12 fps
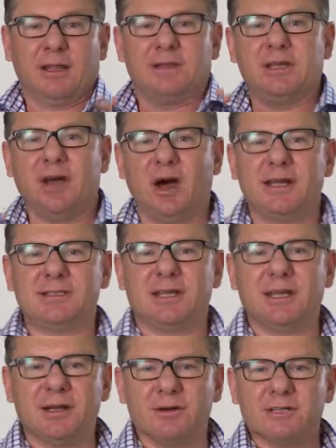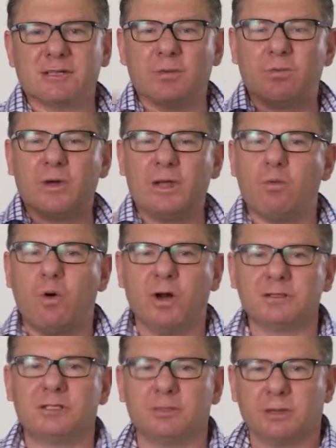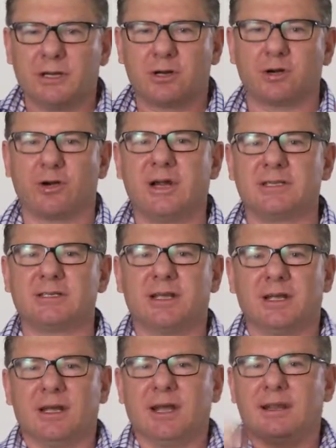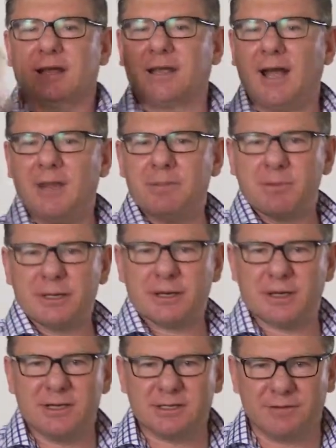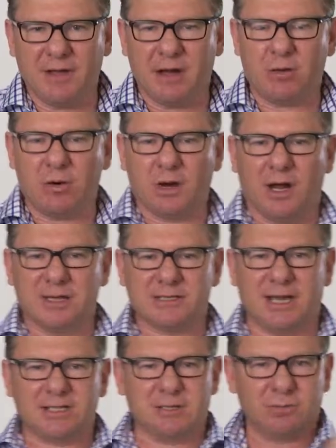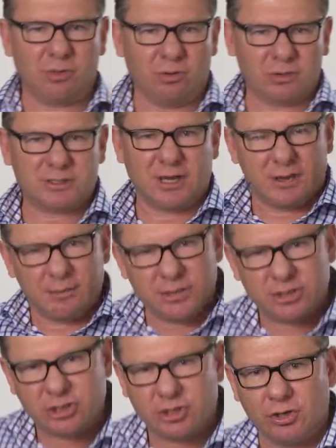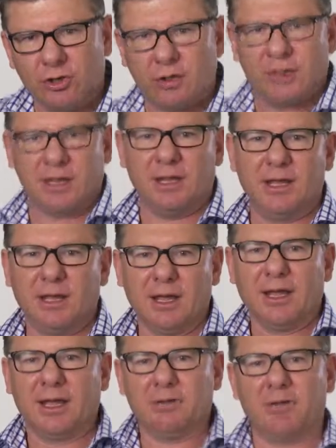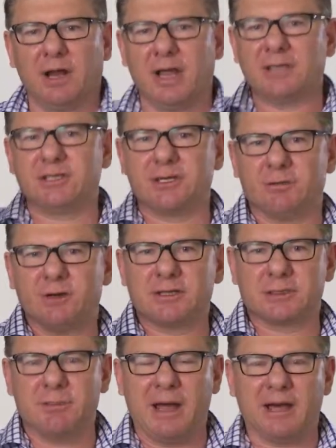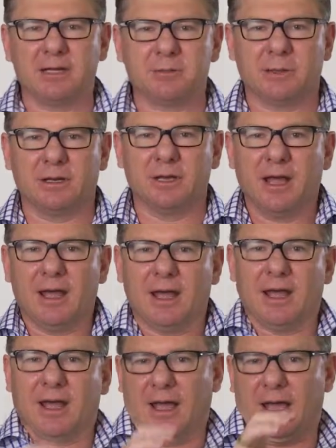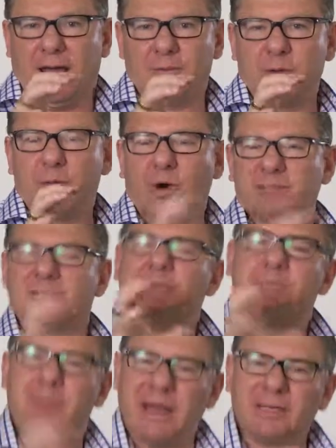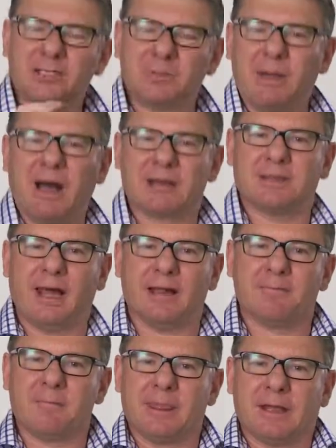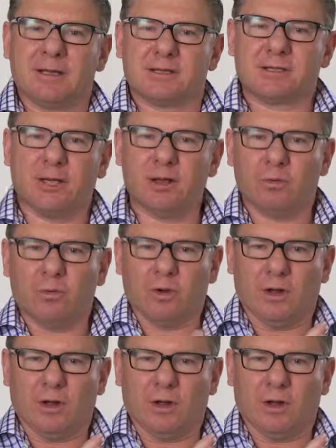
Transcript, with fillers: The idea is that we want to increase the capabilities of our organization, but also the maturity in relation to risk management. And we want to benchmark that. So,